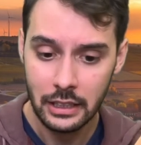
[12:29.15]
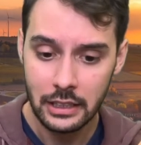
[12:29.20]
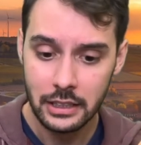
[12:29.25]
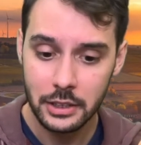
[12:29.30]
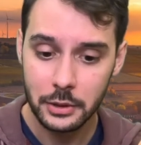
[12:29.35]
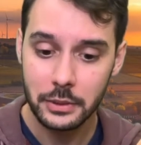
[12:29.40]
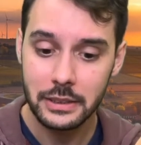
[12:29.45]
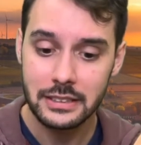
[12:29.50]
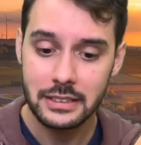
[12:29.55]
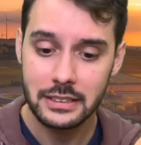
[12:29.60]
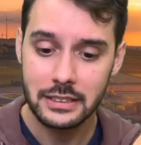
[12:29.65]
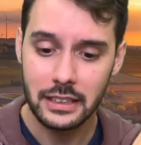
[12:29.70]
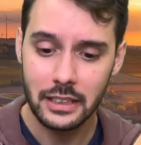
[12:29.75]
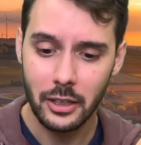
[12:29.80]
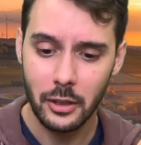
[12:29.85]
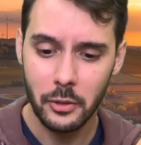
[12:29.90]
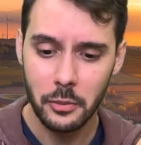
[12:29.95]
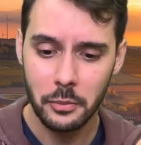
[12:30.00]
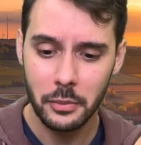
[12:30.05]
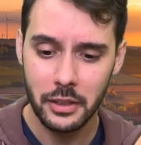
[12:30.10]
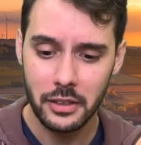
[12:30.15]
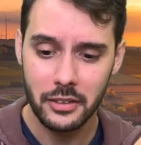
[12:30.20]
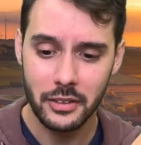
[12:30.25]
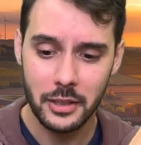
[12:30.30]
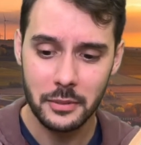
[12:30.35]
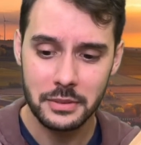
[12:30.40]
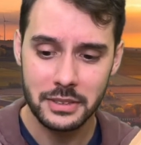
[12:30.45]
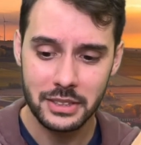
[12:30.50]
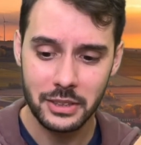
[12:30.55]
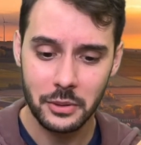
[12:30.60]
Teresa said, "Oh, Mother,
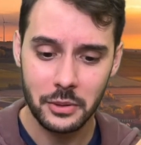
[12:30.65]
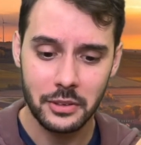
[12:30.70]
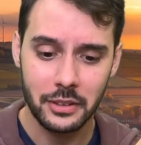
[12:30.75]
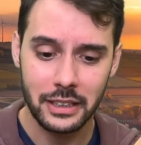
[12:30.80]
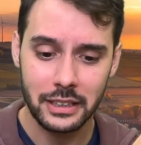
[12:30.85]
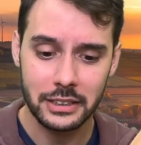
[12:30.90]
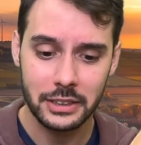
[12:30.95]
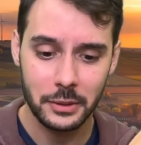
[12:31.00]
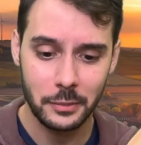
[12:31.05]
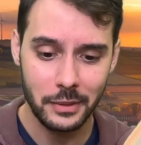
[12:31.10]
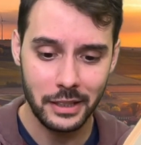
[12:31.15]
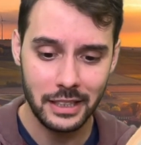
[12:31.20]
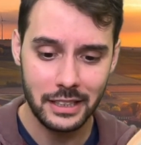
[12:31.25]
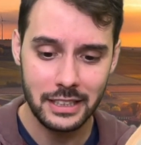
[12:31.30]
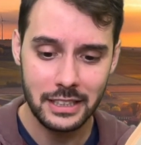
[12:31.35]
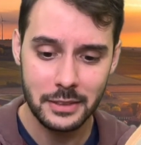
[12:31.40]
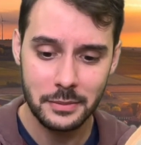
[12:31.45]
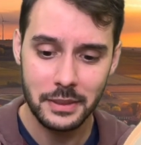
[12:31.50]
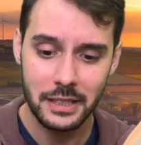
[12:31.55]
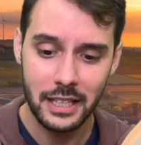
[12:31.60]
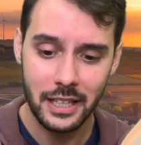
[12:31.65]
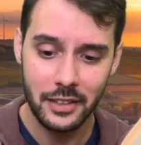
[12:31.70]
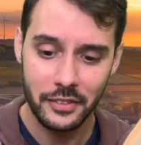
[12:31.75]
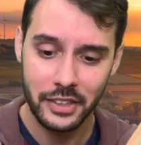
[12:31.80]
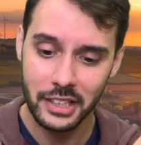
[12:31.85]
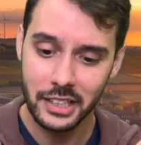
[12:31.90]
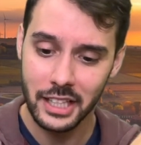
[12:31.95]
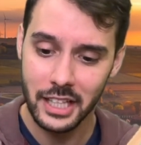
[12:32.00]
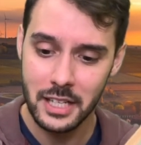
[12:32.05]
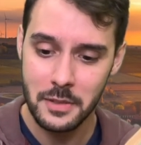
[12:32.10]
I'm so glad you're back. He's been having
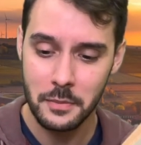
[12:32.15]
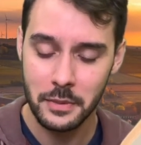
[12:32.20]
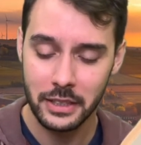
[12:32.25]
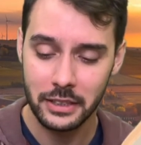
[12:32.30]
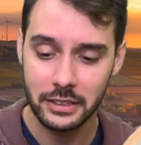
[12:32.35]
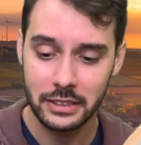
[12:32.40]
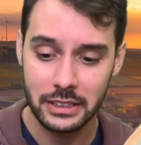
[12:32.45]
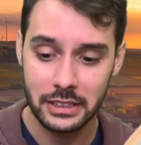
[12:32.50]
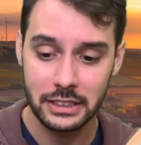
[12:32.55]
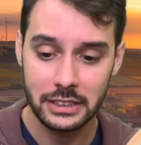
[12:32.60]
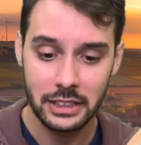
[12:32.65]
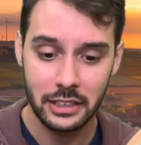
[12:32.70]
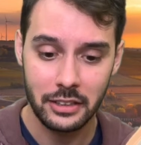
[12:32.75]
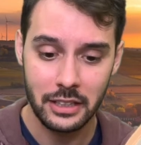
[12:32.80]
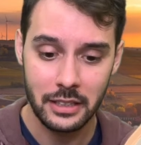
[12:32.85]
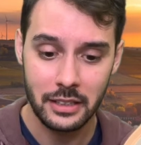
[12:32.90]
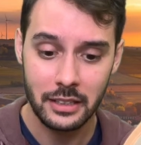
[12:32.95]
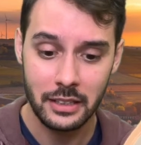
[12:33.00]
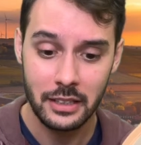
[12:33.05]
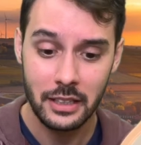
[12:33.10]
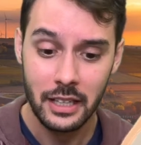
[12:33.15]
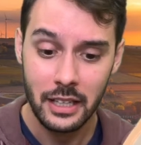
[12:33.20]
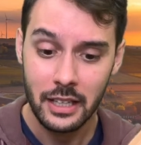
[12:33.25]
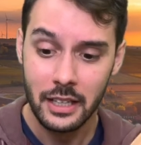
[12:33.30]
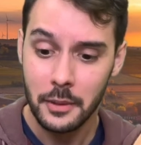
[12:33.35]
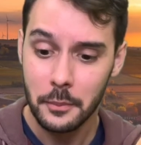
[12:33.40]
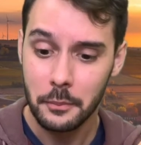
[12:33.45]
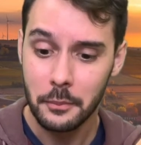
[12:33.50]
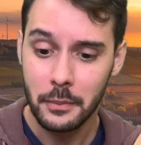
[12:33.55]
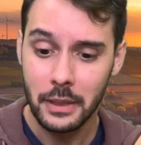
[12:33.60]
nightmares and shouting
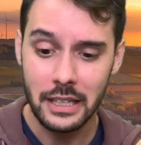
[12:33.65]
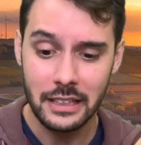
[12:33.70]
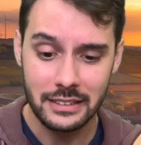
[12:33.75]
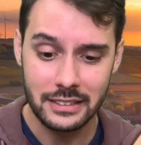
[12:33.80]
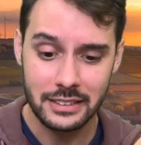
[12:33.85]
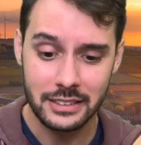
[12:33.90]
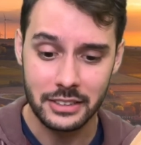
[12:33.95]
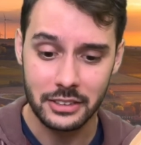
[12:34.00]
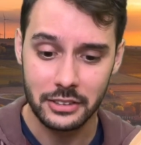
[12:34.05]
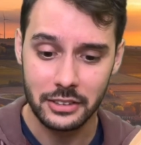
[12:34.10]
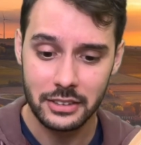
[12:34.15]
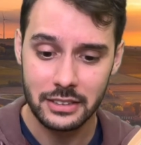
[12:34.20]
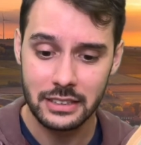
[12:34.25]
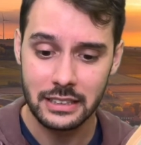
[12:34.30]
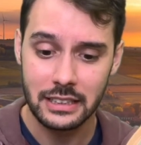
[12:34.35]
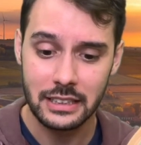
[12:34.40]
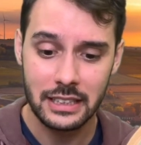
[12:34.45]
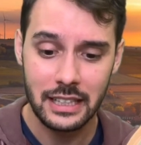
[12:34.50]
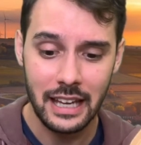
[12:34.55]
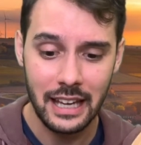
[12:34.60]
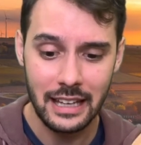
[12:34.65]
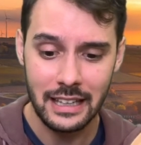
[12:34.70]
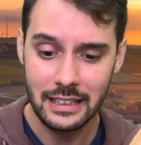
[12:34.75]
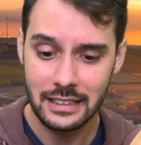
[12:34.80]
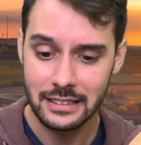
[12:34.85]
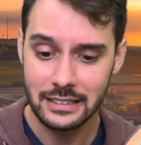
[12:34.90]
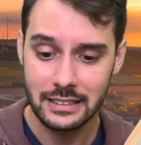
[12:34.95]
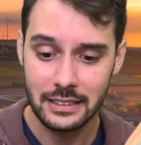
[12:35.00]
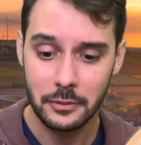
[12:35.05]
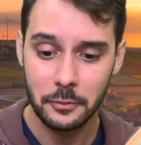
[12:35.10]
monsters and
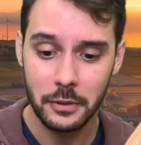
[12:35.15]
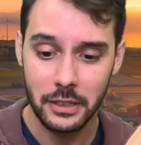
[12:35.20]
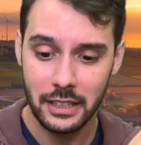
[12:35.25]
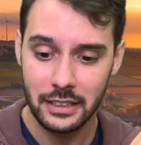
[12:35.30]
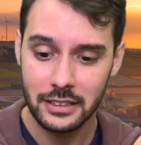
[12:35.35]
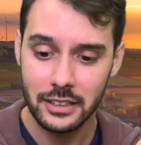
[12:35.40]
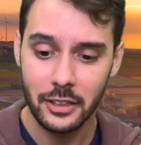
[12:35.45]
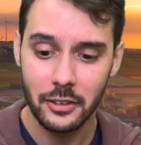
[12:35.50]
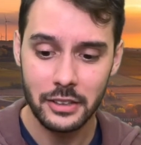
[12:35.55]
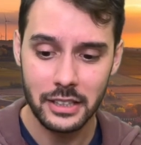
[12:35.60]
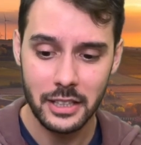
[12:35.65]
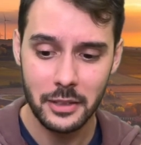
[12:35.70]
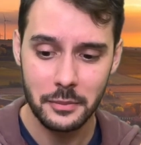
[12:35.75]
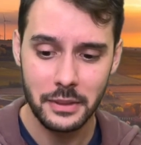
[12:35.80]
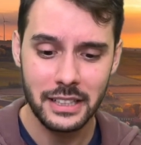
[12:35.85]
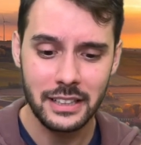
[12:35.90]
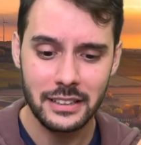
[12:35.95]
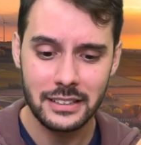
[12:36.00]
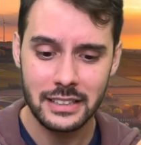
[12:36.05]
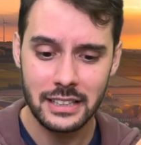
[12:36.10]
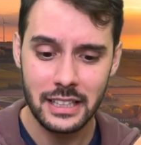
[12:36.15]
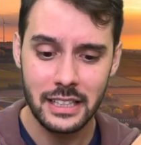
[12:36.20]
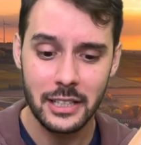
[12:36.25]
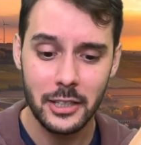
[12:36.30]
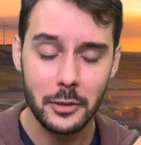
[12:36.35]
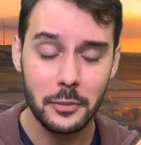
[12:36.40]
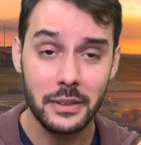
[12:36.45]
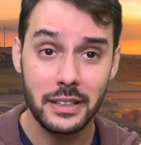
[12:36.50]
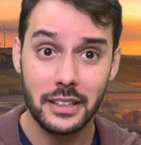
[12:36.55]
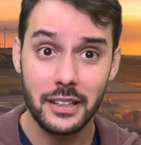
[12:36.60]
cats, and when I talk to him, he doesn't
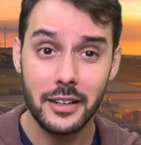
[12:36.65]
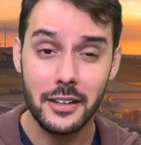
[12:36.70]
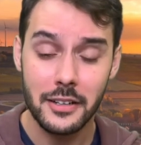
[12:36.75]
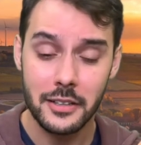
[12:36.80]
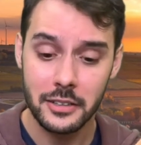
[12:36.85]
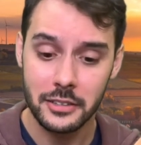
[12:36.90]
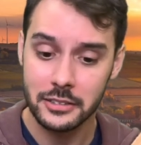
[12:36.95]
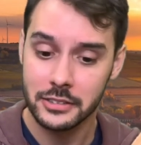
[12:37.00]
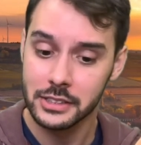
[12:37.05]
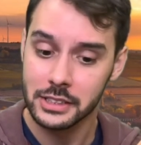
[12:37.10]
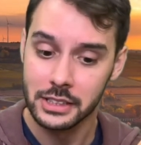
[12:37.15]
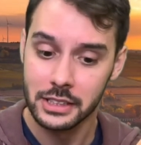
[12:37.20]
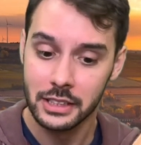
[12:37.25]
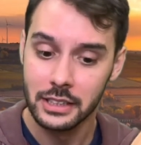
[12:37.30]
hear me at all."